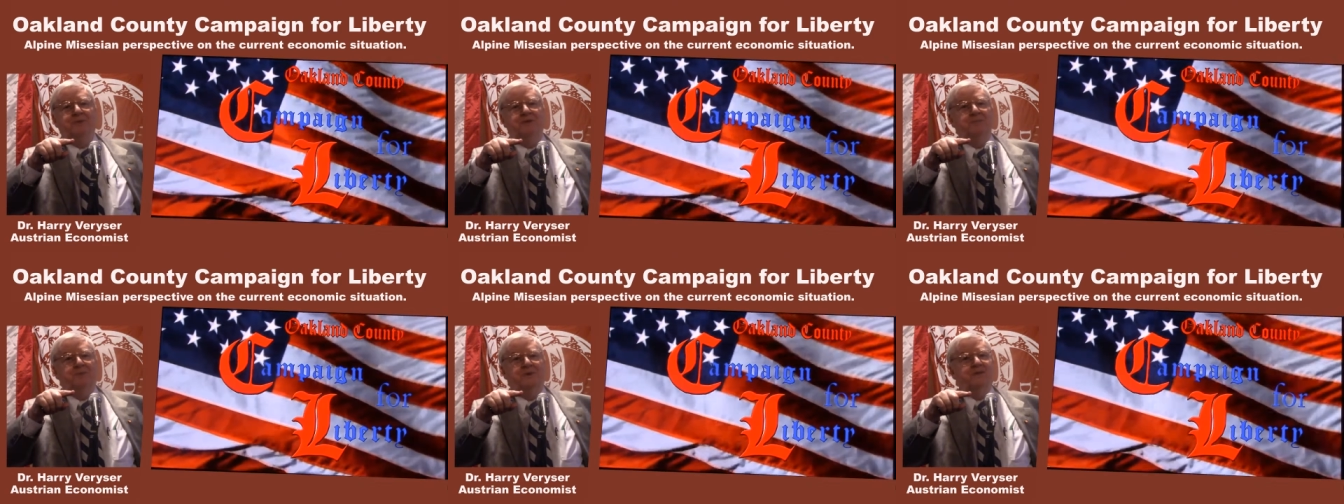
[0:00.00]

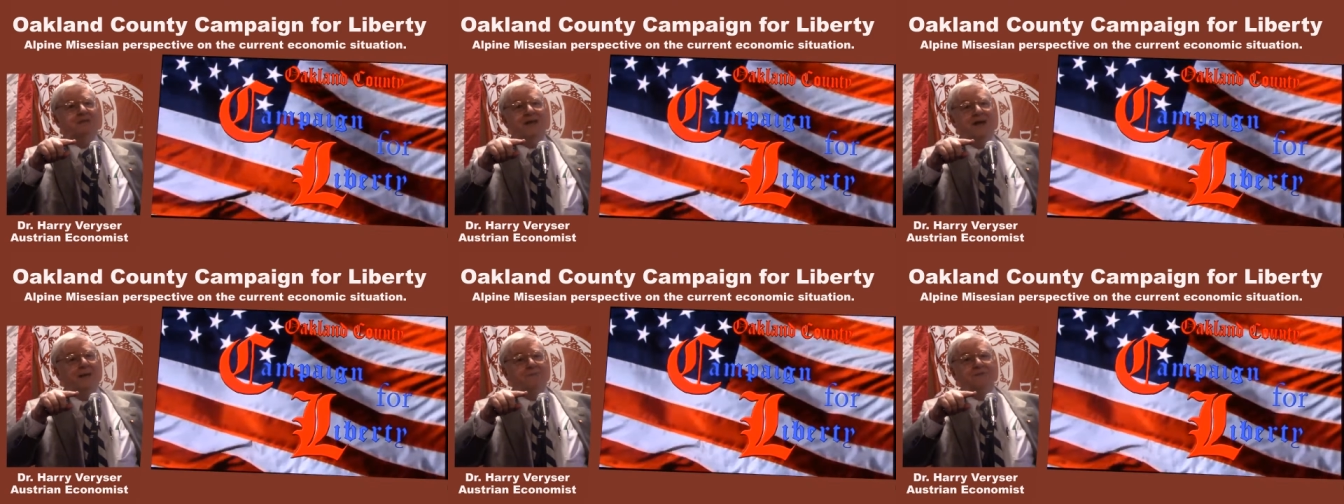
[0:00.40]
It went
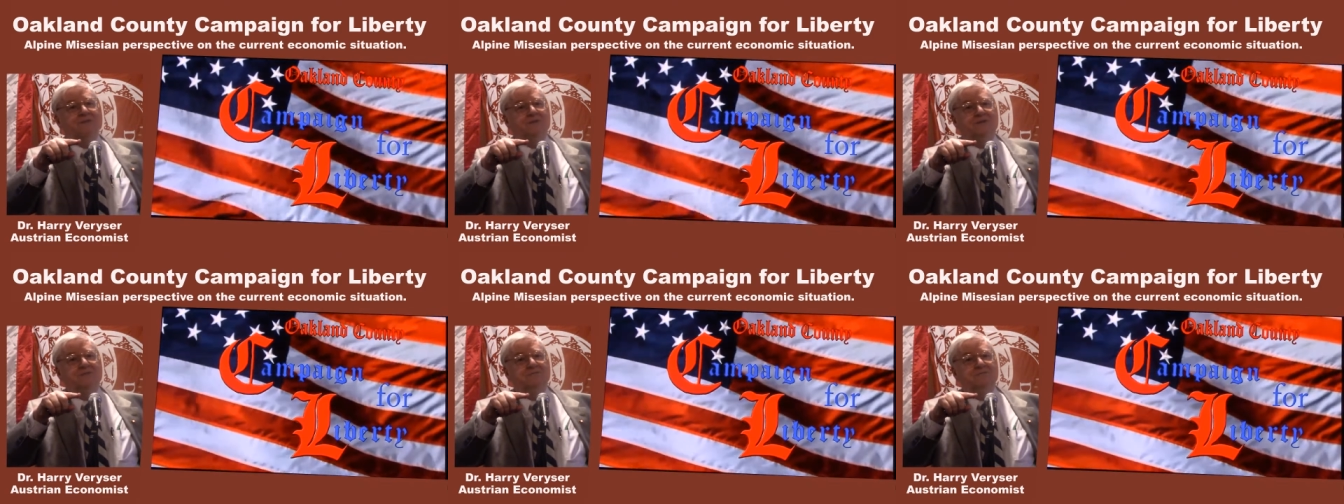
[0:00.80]
the
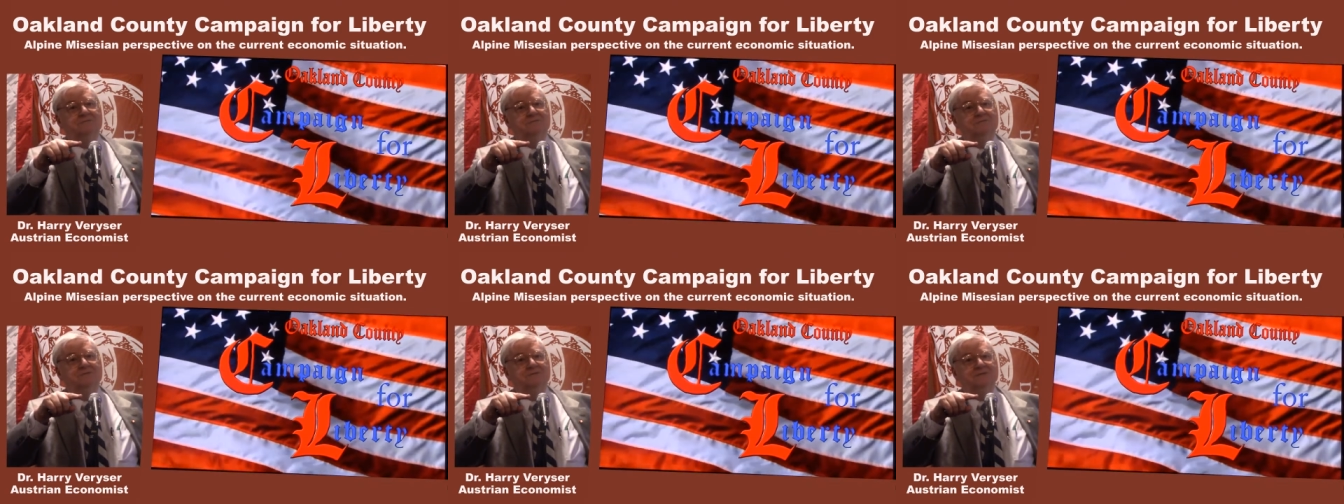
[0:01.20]
opposite.
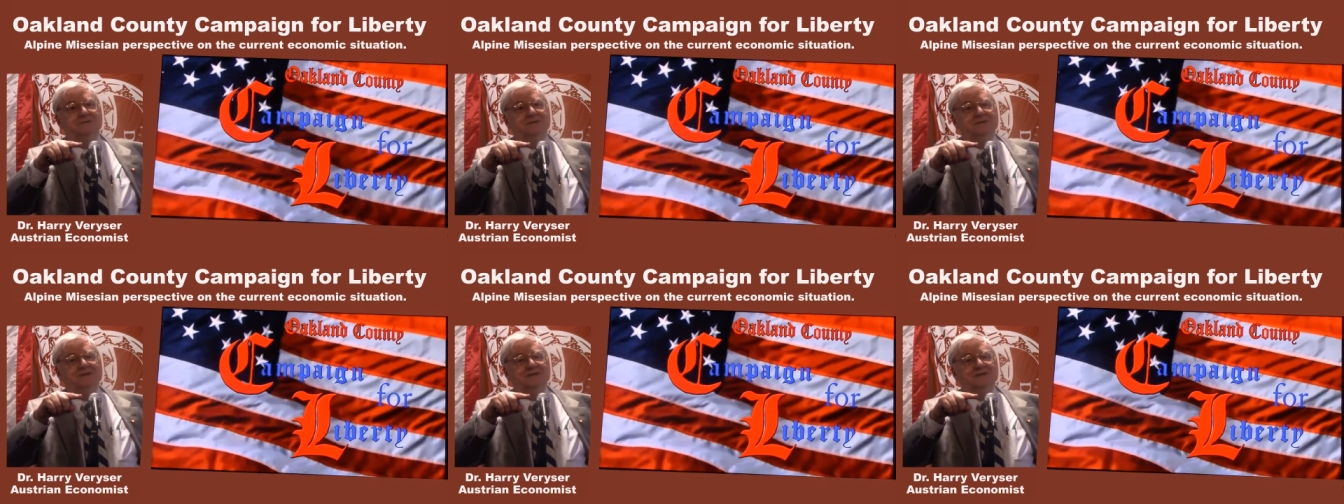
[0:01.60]

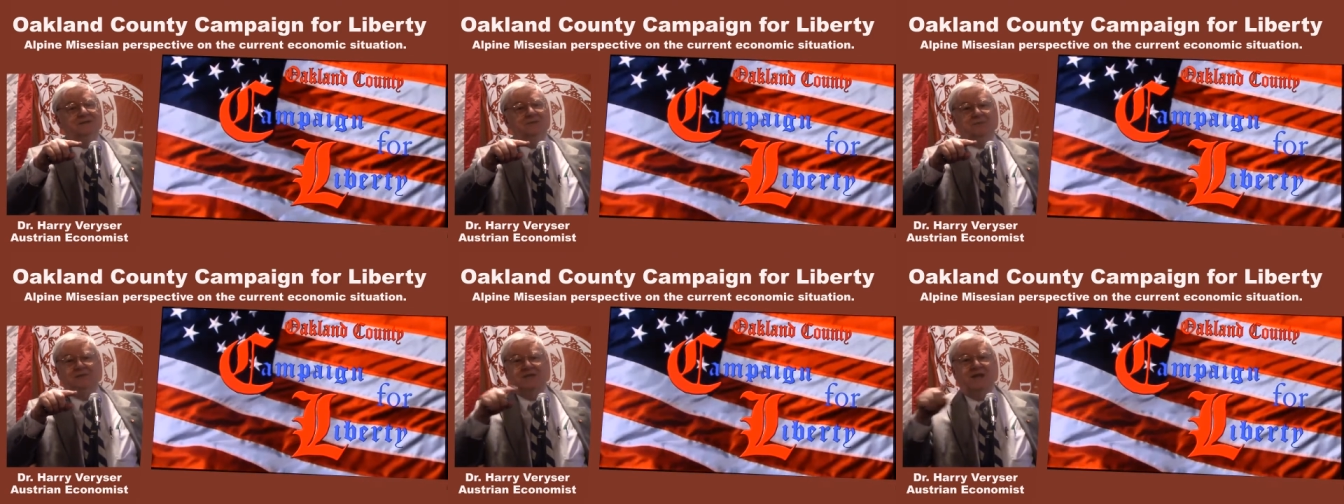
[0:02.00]

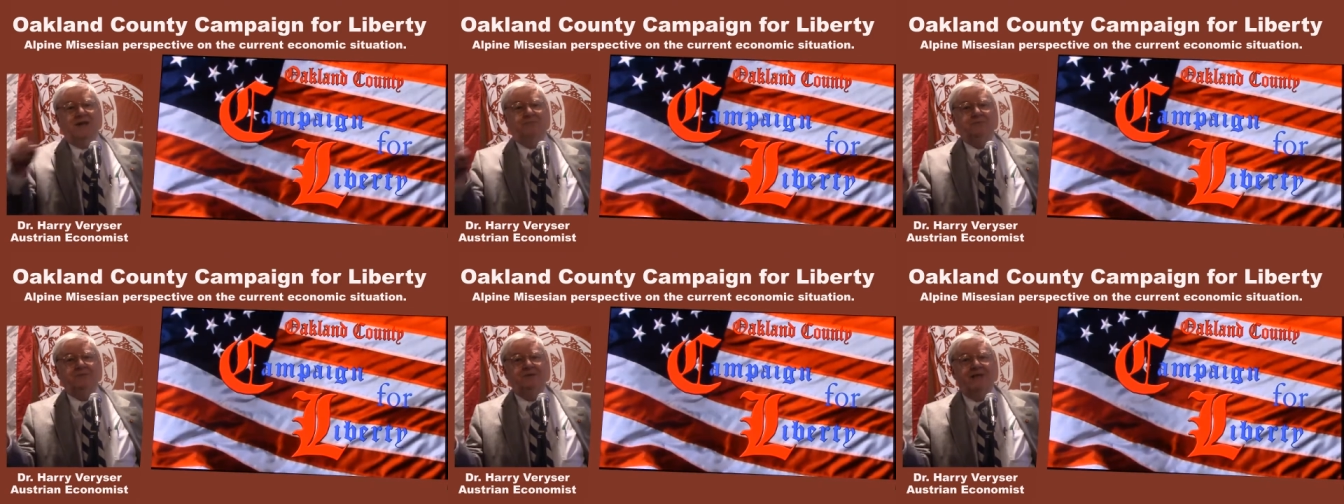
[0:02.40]
What's
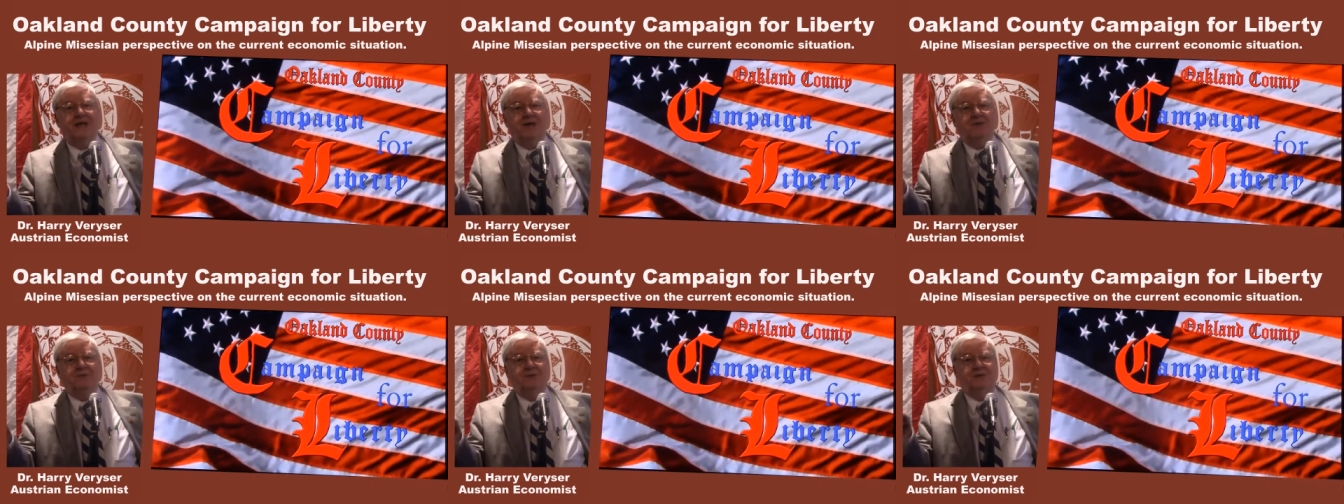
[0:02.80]
happened
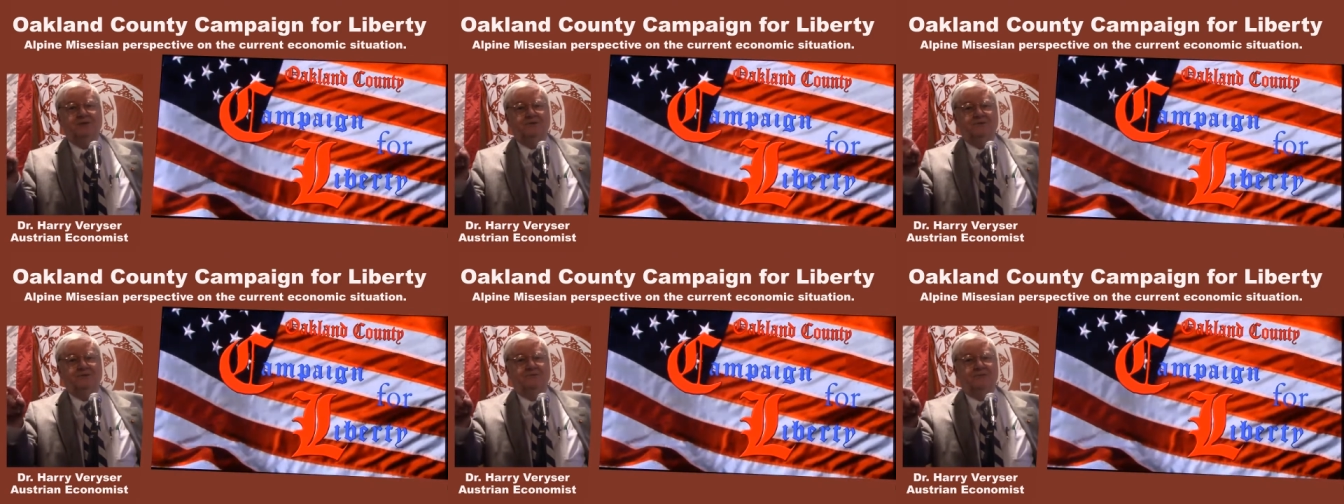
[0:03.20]
now
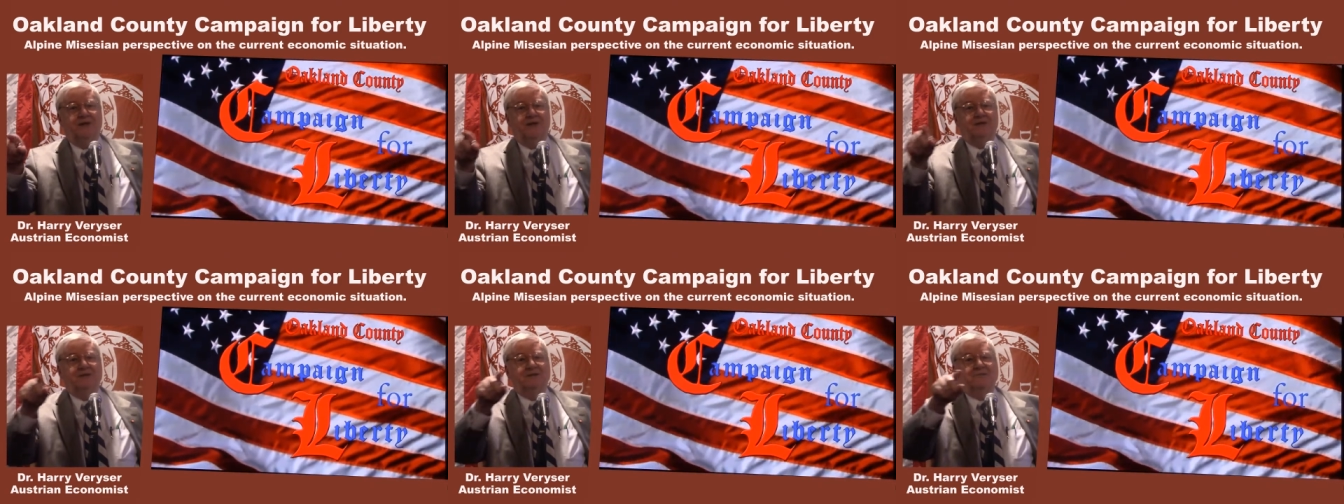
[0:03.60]
is
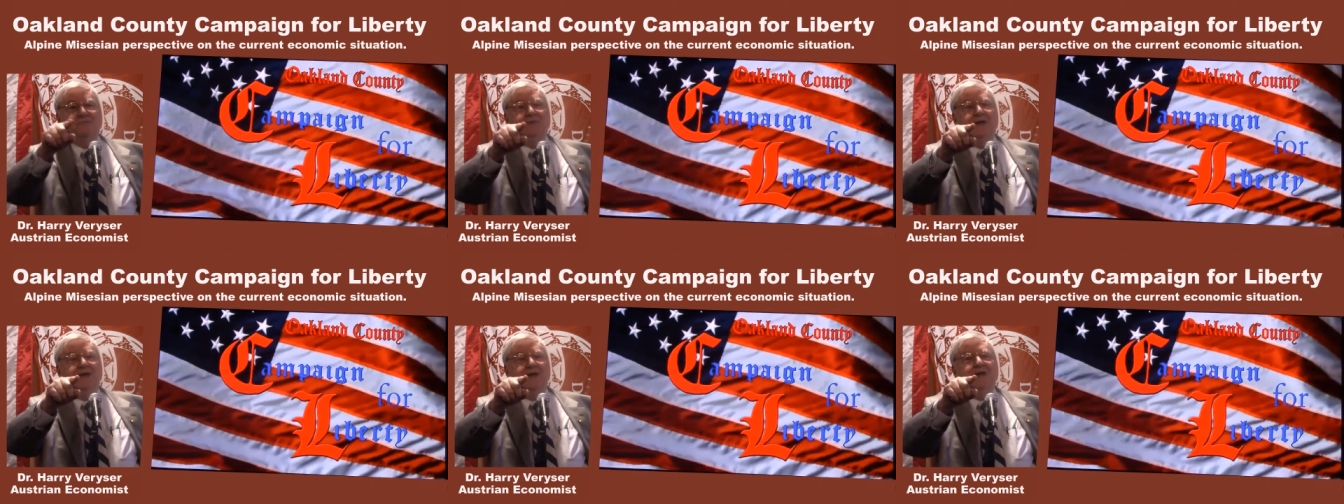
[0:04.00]
Iran and
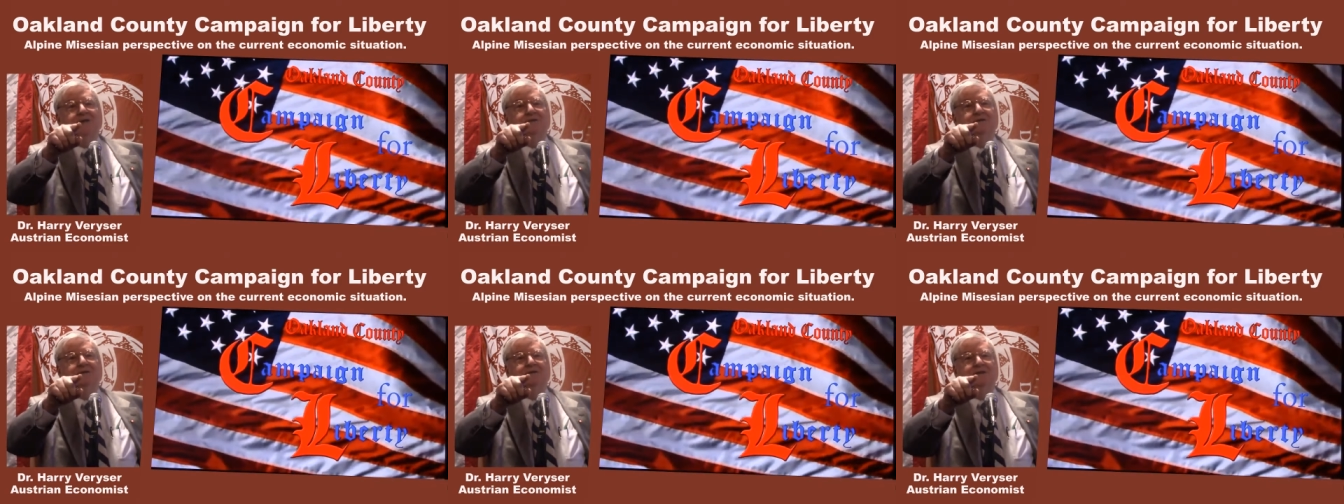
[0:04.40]
Iraq
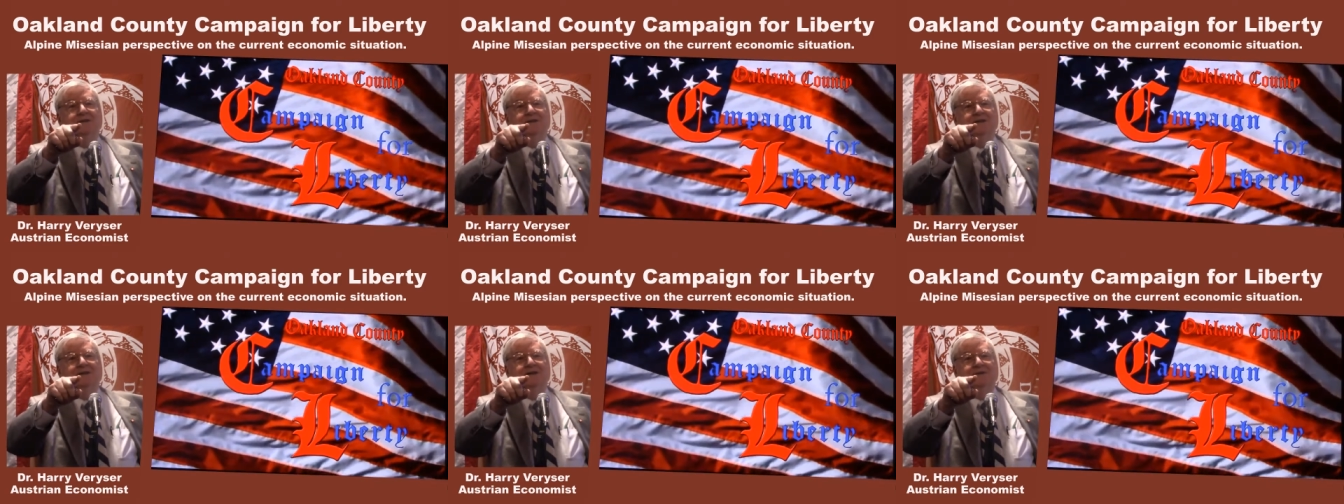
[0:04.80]

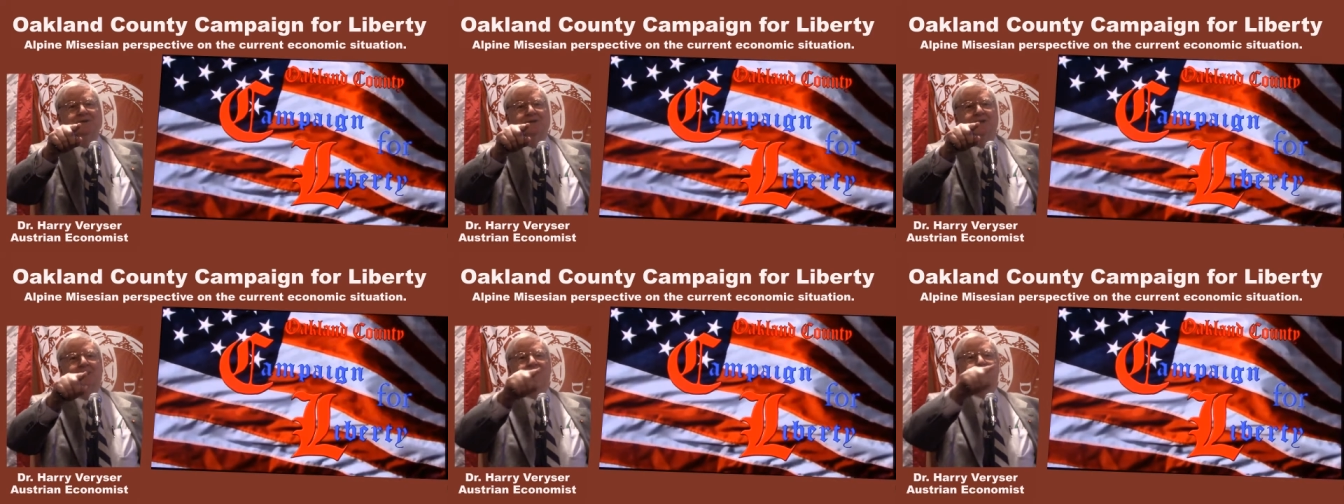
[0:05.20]
are
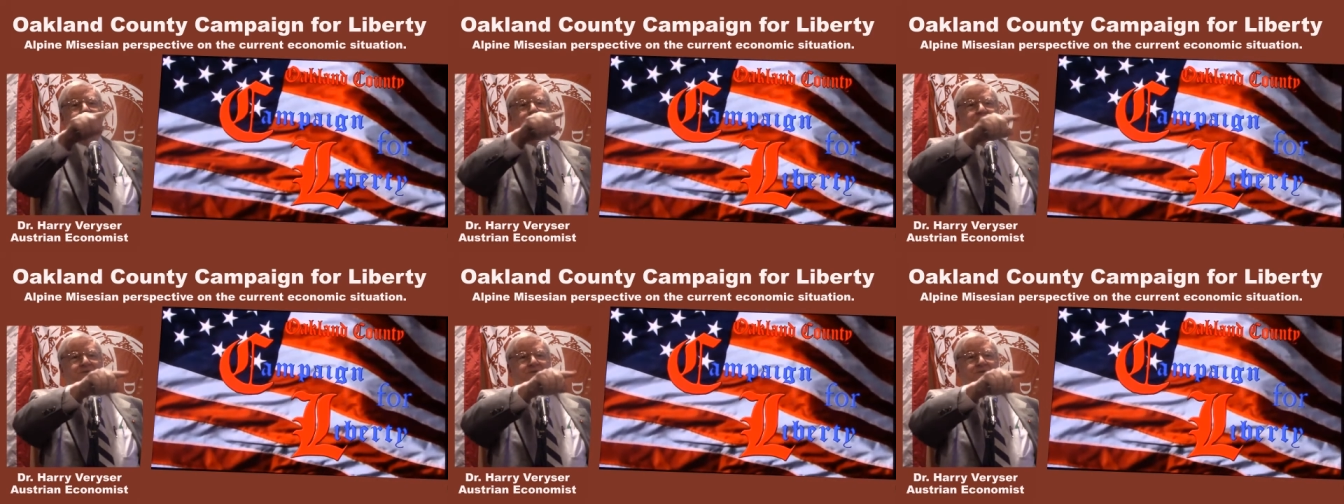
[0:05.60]
together with